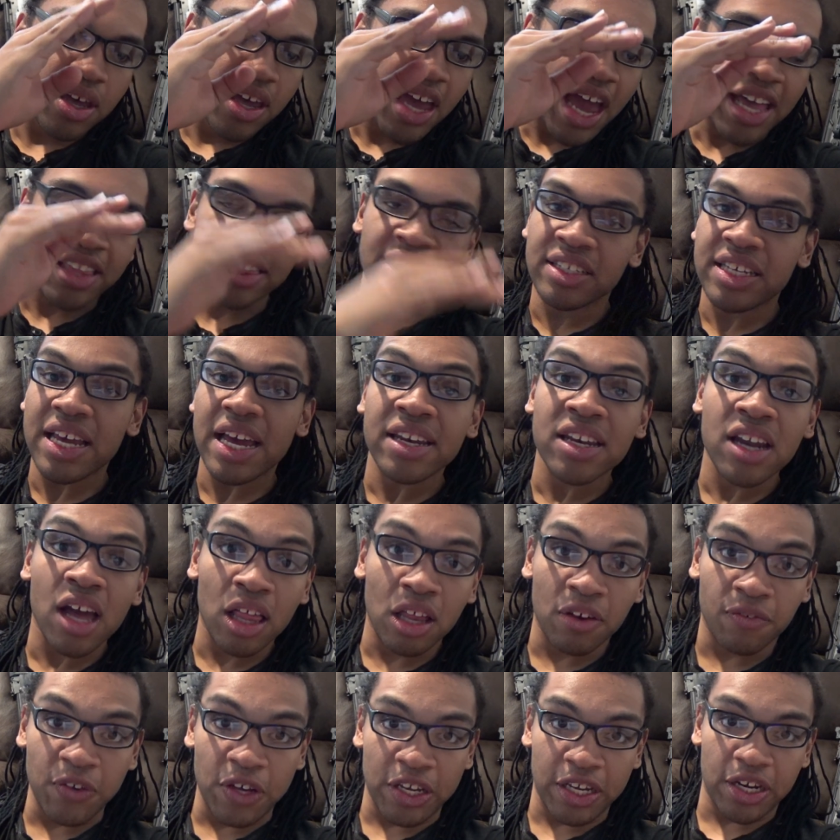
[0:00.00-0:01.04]
At the
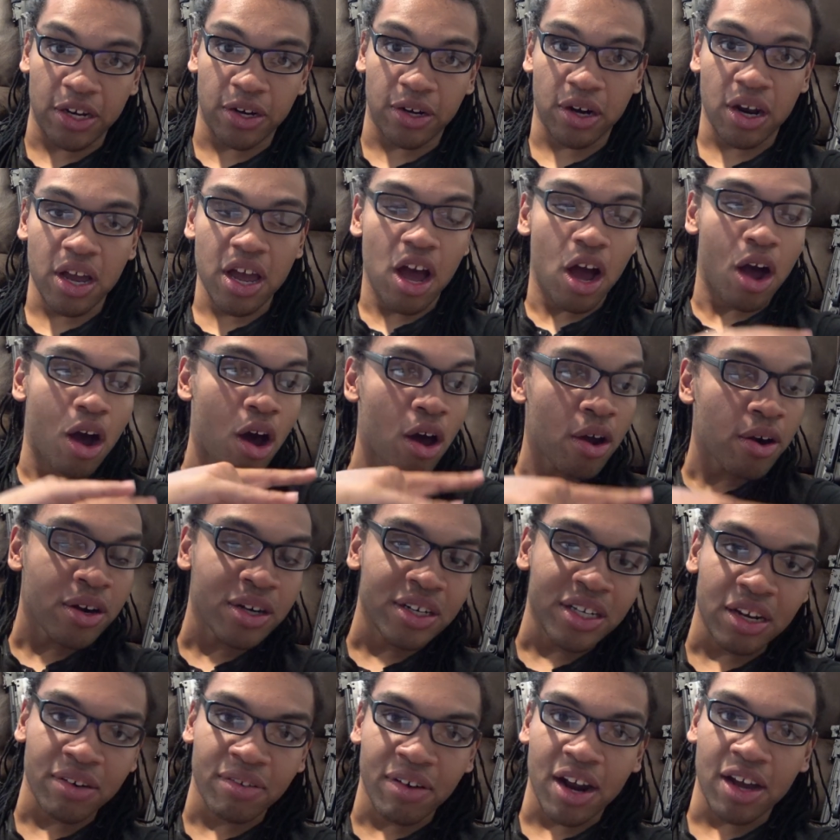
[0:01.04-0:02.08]
$10 figure,
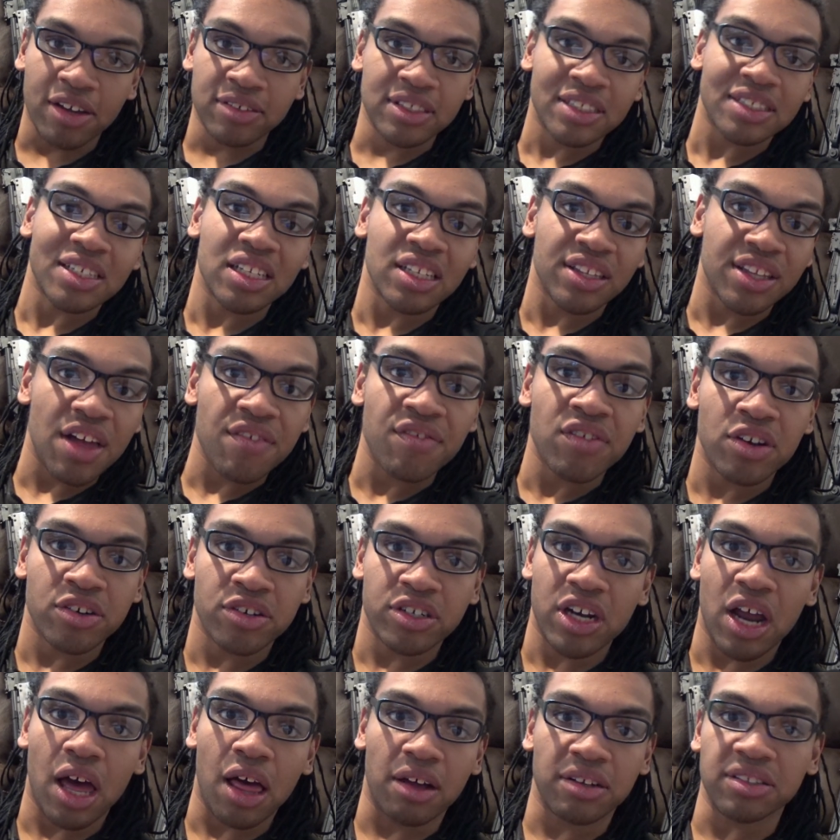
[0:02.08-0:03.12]
110 rounds, it's
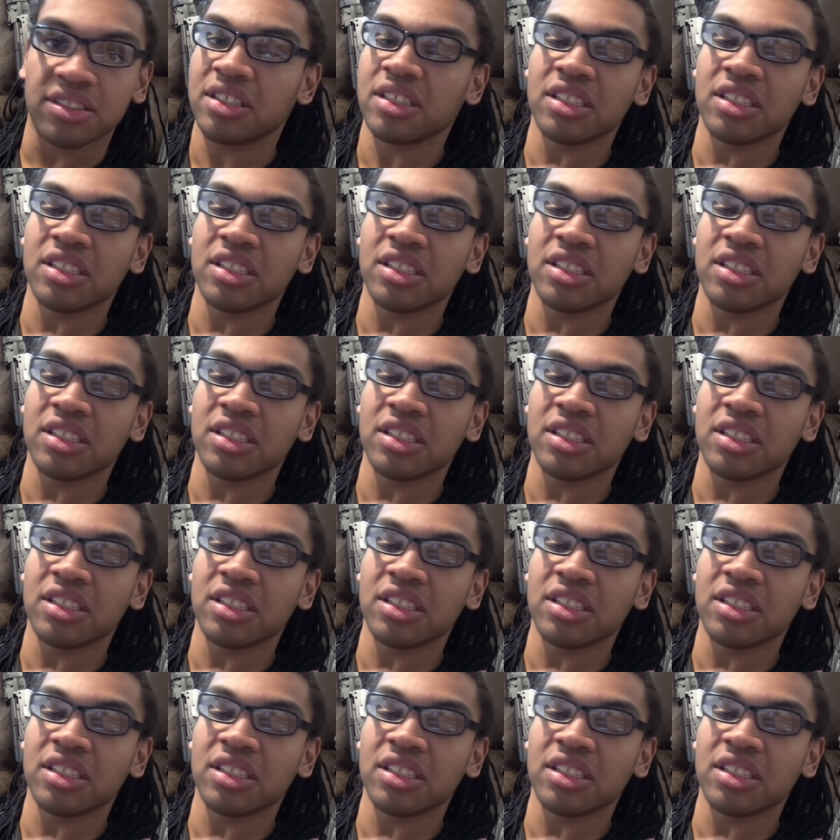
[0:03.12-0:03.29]
$1,100.